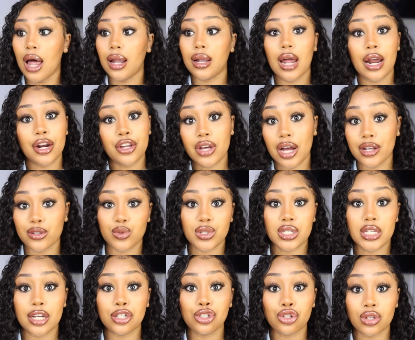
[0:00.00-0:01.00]
A lot of you guys were
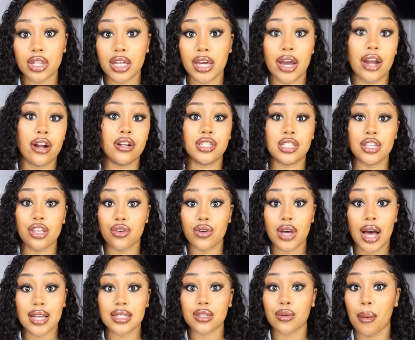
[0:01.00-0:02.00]
saying Julia Hair sent you
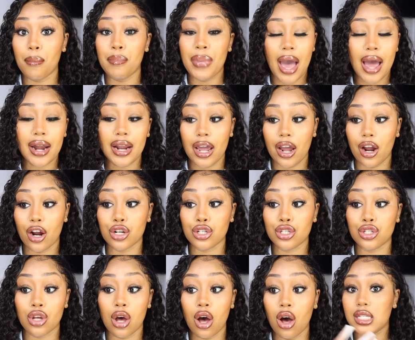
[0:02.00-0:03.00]
guys bad hair.
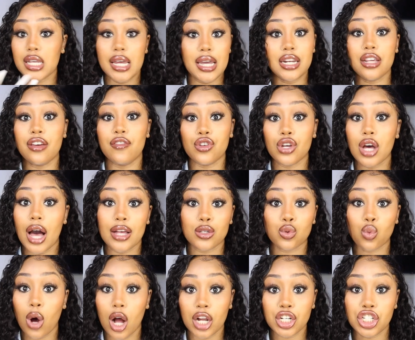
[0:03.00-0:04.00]
So to any of you
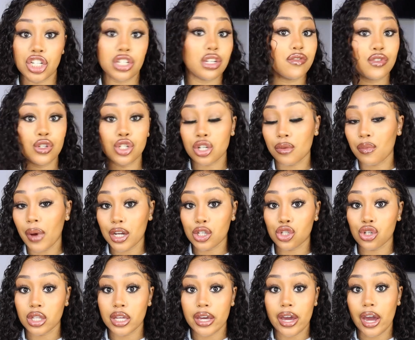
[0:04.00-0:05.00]
guys watching, if you should buy
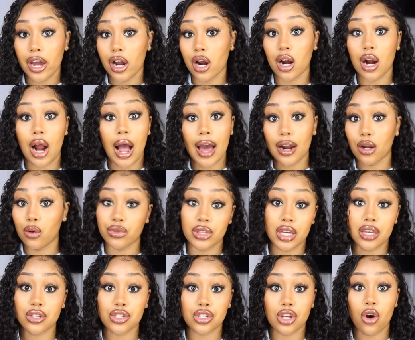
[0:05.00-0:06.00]
Julia Hair, I don't
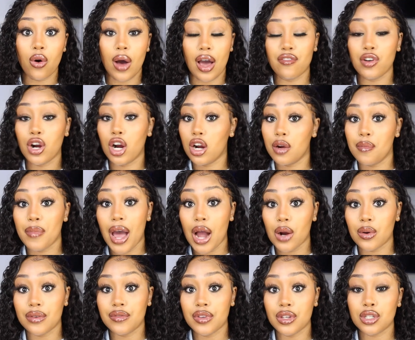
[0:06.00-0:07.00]
think so. I've heard
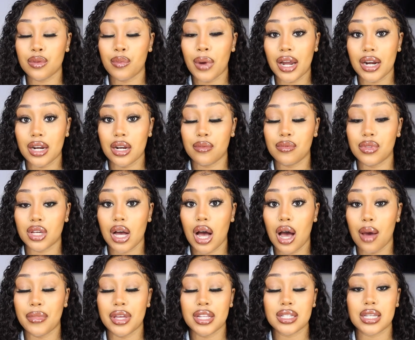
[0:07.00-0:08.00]
bad reviews about it in the
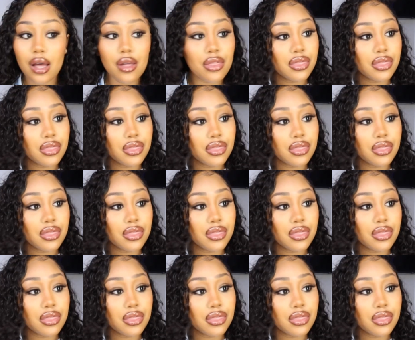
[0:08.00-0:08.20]
comments.